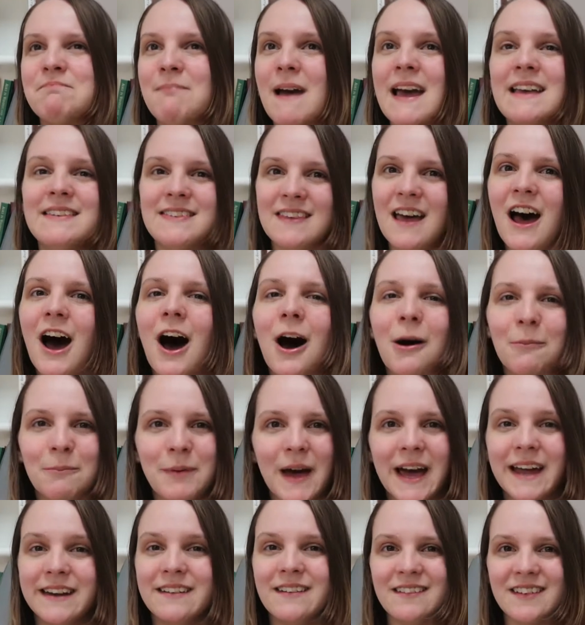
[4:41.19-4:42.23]
mess up,
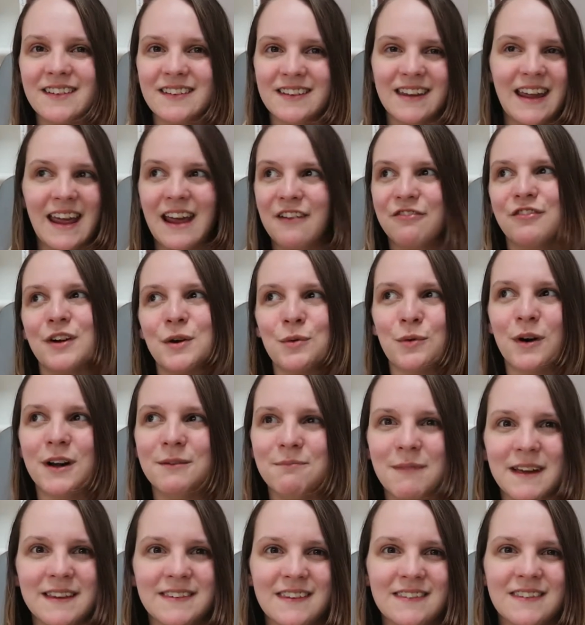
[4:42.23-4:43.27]
and
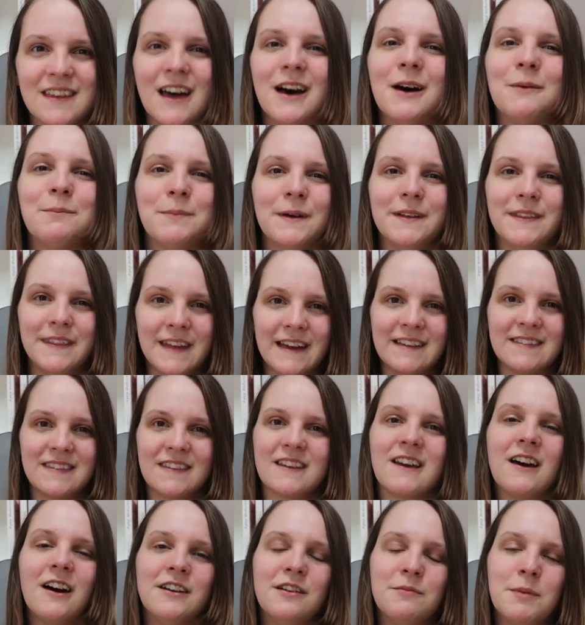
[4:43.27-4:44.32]
everyone messes up, and that's
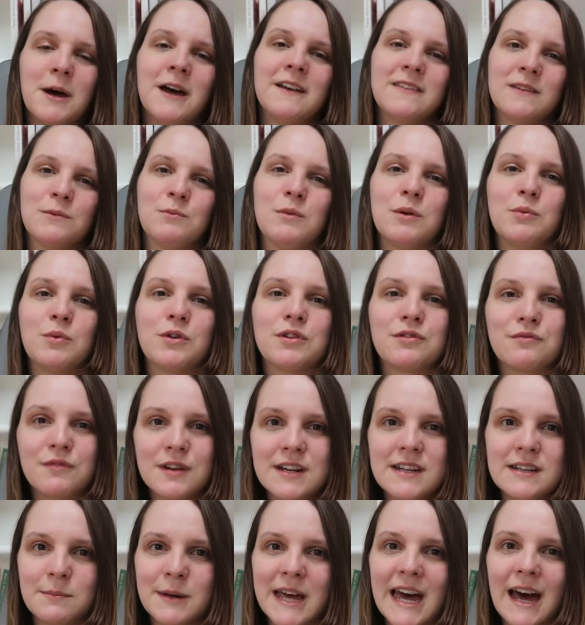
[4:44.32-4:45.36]
the kind of person we want to
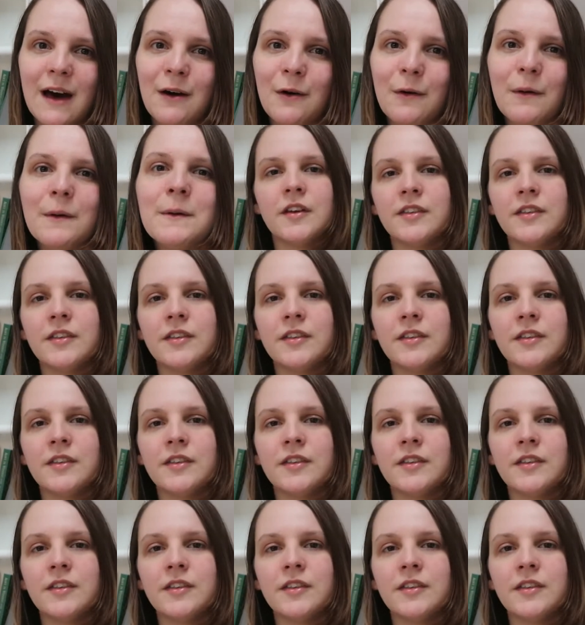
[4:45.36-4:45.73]
read about.